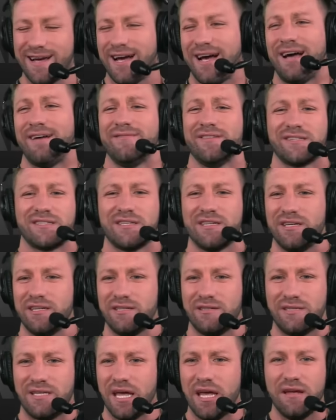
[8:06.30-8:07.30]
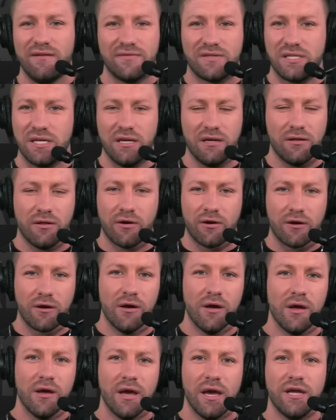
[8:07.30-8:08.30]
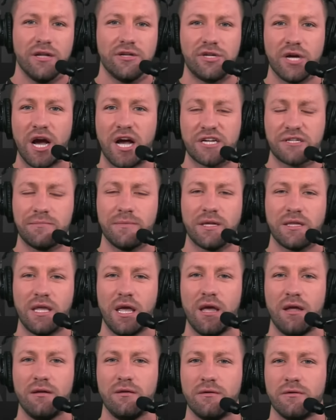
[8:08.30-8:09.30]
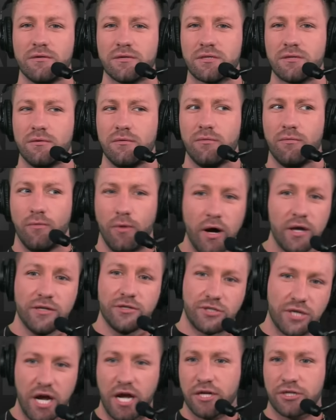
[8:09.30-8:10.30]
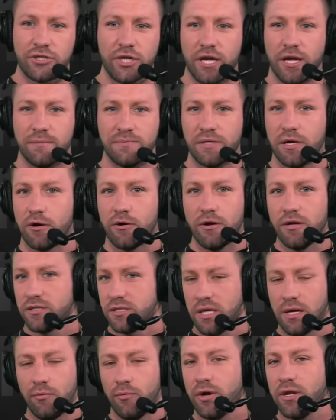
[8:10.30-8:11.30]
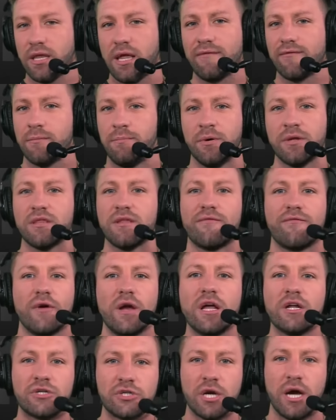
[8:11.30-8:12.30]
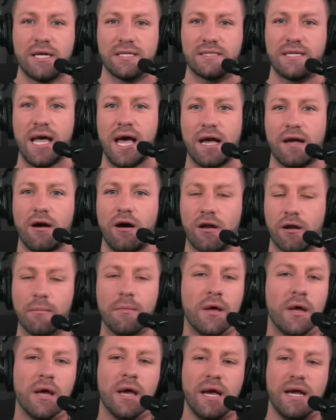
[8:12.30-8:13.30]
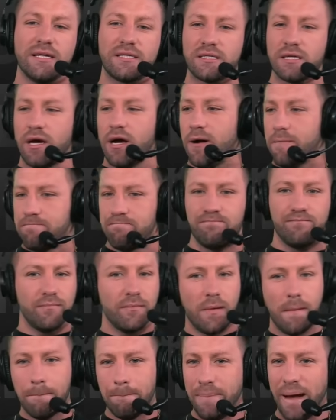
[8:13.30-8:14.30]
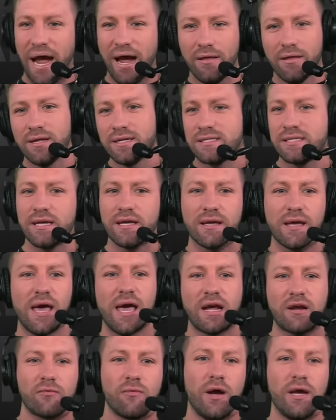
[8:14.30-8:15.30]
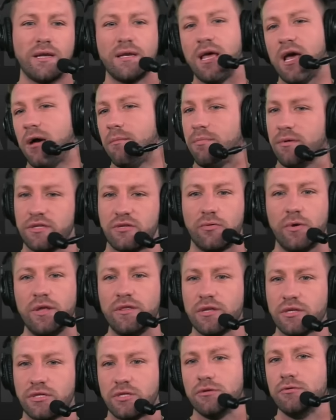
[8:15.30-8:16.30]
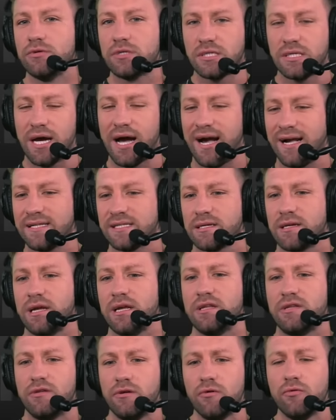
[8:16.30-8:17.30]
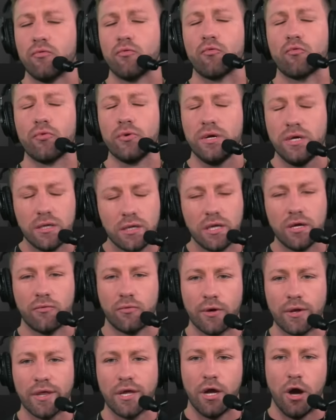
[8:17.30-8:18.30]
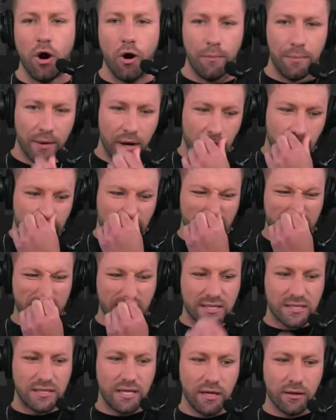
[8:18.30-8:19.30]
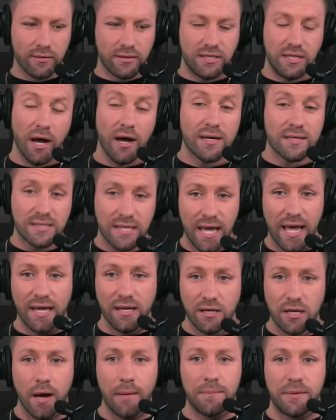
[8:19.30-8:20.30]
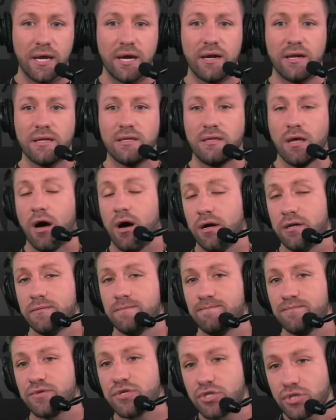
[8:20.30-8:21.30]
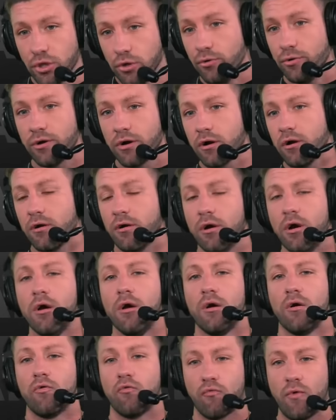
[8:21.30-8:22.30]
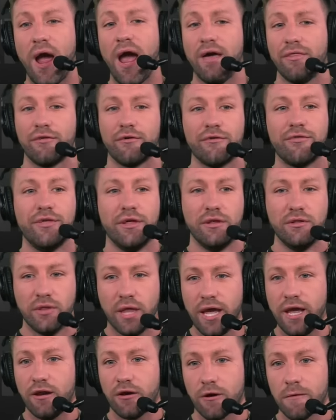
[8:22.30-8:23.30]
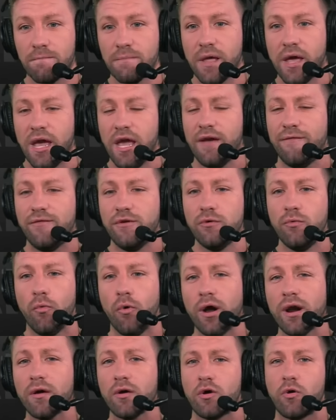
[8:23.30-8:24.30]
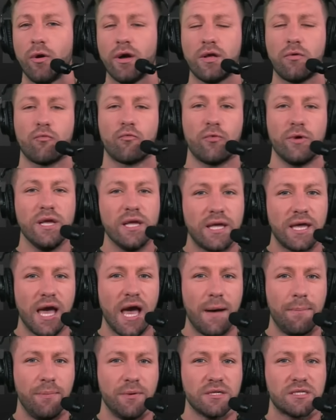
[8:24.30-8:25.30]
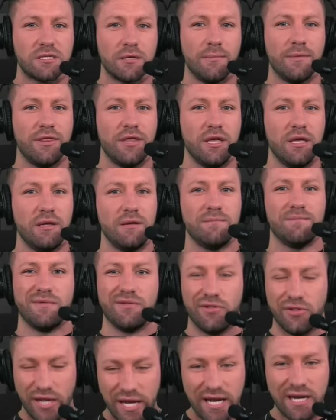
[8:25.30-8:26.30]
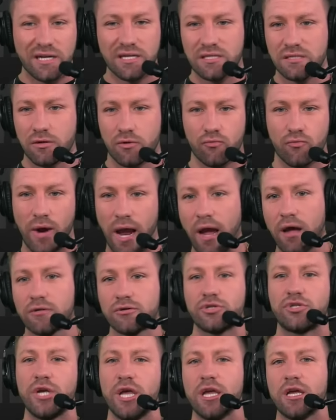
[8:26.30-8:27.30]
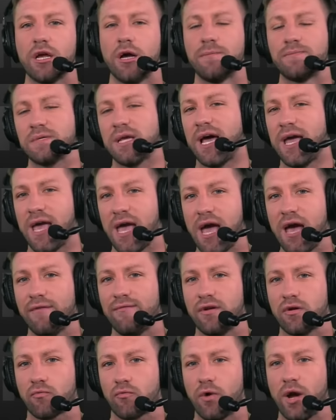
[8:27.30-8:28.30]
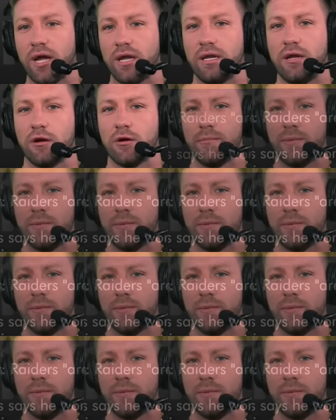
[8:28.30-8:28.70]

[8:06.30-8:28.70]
Obviously Dave Ziegler and Josh McDaniels want Josh Jacobs there, or else they would have never put the franchise tag on him. It's a balancing act right now between the two sides, and I do really, really hope that this deal does end up getting done sooner rather than later. If you want a quick recap on some of the latest around Jacobs, I have it right here,